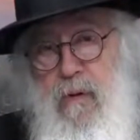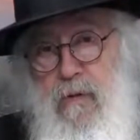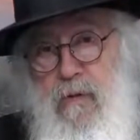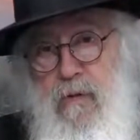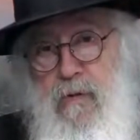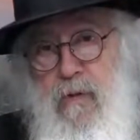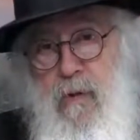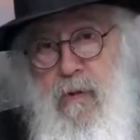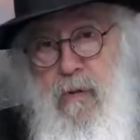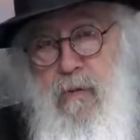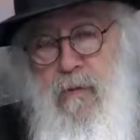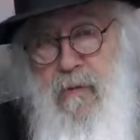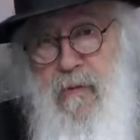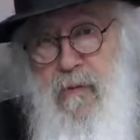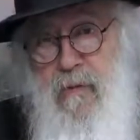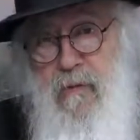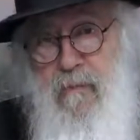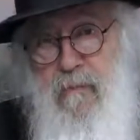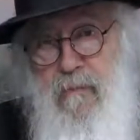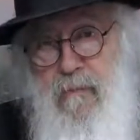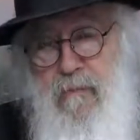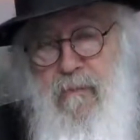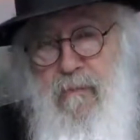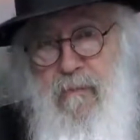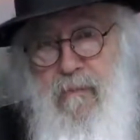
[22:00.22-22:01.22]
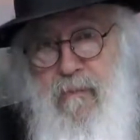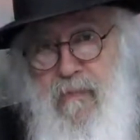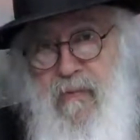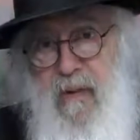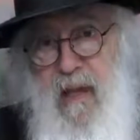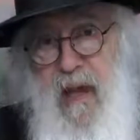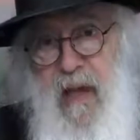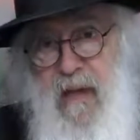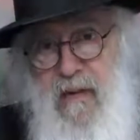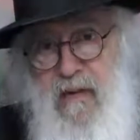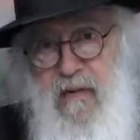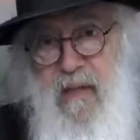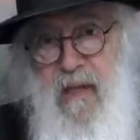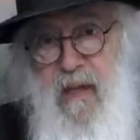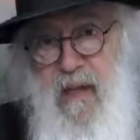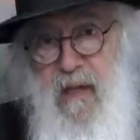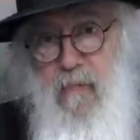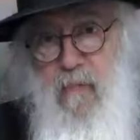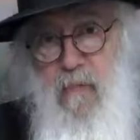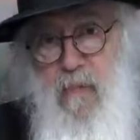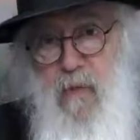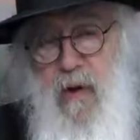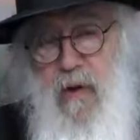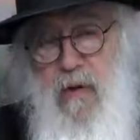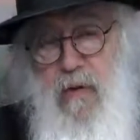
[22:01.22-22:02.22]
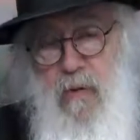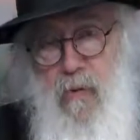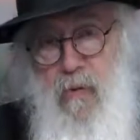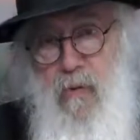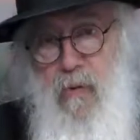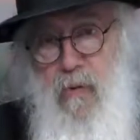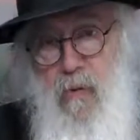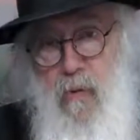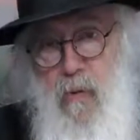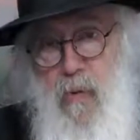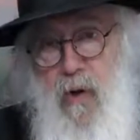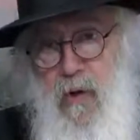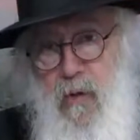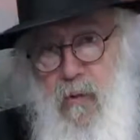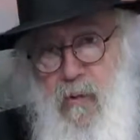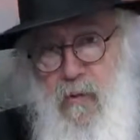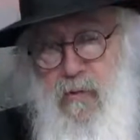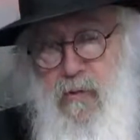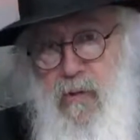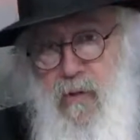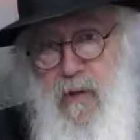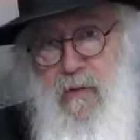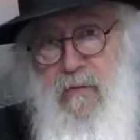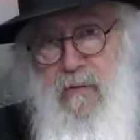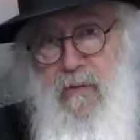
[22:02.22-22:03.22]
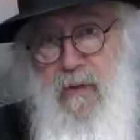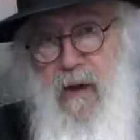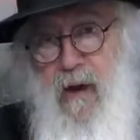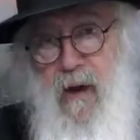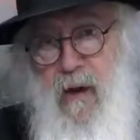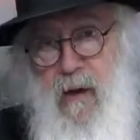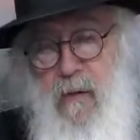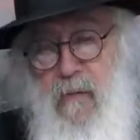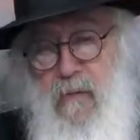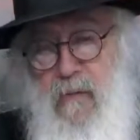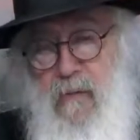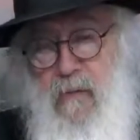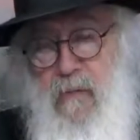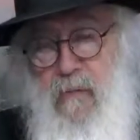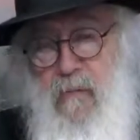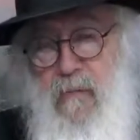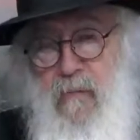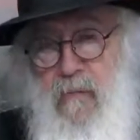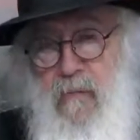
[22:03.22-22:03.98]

So they asked him, why you, why you want to leave the house?